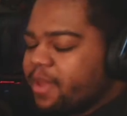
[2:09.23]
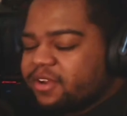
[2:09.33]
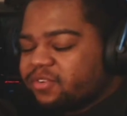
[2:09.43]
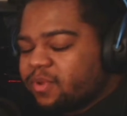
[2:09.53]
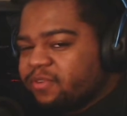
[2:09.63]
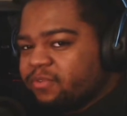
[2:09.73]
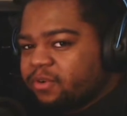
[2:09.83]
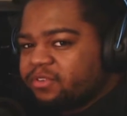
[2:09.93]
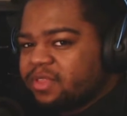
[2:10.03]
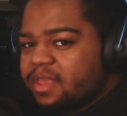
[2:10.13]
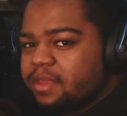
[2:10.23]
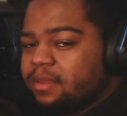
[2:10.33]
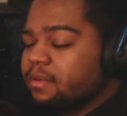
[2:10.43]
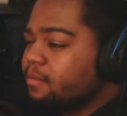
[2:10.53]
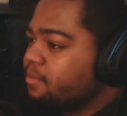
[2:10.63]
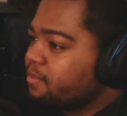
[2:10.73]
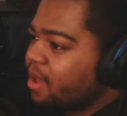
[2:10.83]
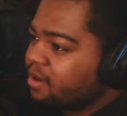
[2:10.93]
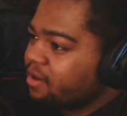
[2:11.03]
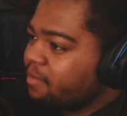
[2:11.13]
managed to reinforce the
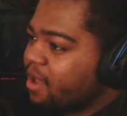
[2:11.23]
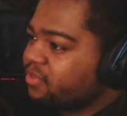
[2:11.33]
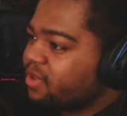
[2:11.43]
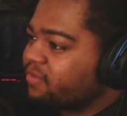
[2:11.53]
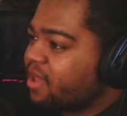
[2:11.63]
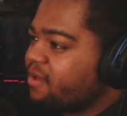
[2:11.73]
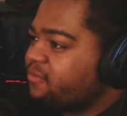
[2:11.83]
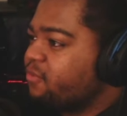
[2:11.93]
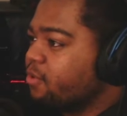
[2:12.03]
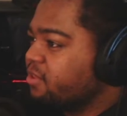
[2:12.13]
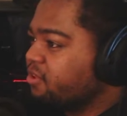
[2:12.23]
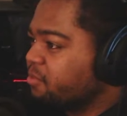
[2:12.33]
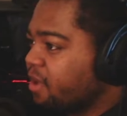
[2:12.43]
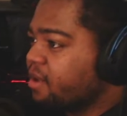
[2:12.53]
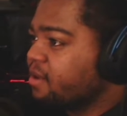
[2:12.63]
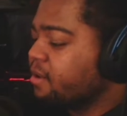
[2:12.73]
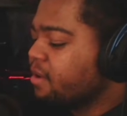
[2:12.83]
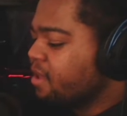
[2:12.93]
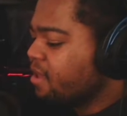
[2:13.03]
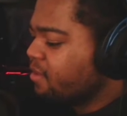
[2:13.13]
monitor mount that I've got for this monitor
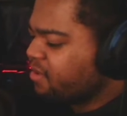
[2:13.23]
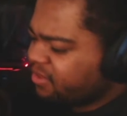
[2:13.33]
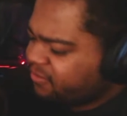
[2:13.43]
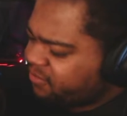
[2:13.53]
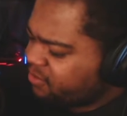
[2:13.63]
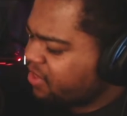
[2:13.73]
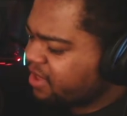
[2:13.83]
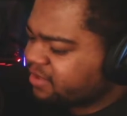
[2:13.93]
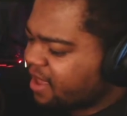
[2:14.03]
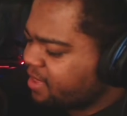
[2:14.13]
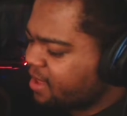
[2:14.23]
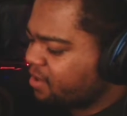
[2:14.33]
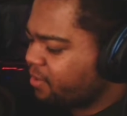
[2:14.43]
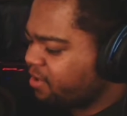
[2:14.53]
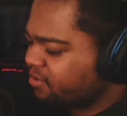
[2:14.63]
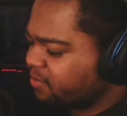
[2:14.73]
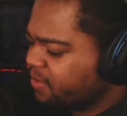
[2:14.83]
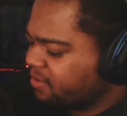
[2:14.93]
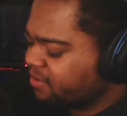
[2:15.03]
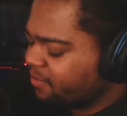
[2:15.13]
with a few things I had laying around, some
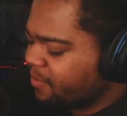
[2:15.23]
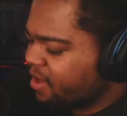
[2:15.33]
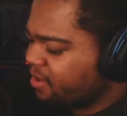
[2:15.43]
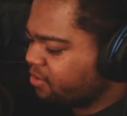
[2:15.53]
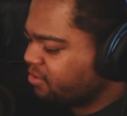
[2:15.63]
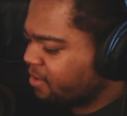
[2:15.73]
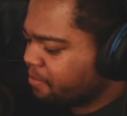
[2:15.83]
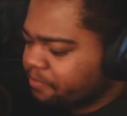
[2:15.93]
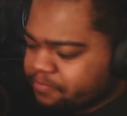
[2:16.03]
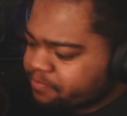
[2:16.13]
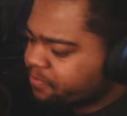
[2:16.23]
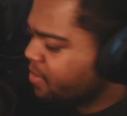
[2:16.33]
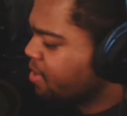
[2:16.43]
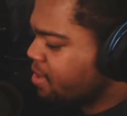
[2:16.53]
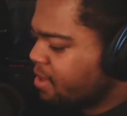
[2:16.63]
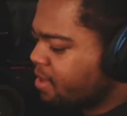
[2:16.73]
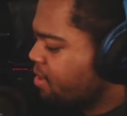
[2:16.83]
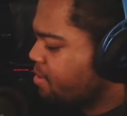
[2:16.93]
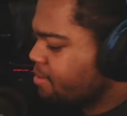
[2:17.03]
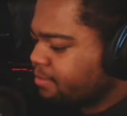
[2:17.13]
pieces of metal, some...
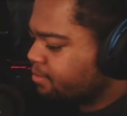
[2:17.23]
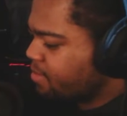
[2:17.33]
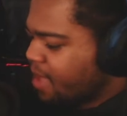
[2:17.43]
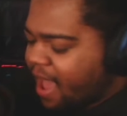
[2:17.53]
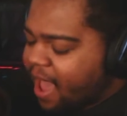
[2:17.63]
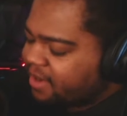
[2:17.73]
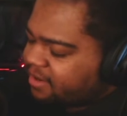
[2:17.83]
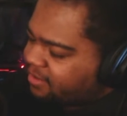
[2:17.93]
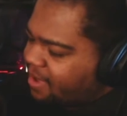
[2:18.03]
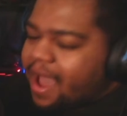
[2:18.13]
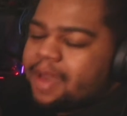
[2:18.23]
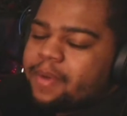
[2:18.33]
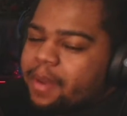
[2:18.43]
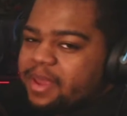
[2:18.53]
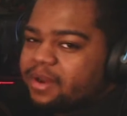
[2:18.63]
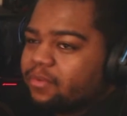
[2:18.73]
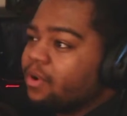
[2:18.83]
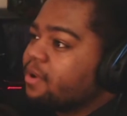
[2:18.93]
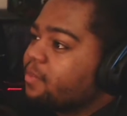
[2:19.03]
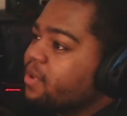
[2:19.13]
I made it
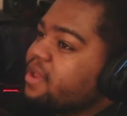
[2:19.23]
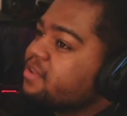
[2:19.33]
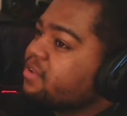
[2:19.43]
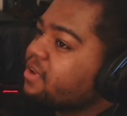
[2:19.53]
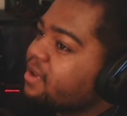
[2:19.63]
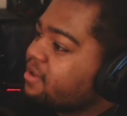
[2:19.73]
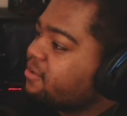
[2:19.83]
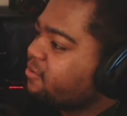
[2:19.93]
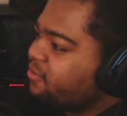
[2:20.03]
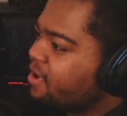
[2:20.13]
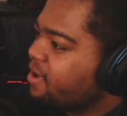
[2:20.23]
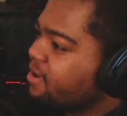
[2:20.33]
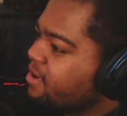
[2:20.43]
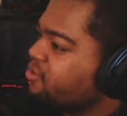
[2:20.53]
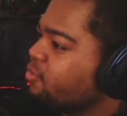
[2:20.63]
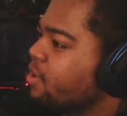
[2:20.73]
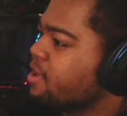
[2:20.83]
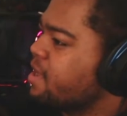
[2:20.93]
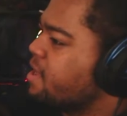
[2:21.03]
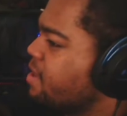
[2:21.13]
work. But it's looking good so far. It's
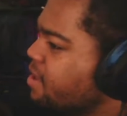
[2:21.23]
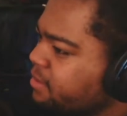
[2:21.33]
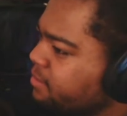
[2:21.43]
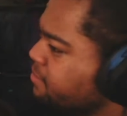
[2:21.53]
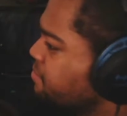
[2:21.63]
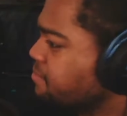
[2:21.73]
working, and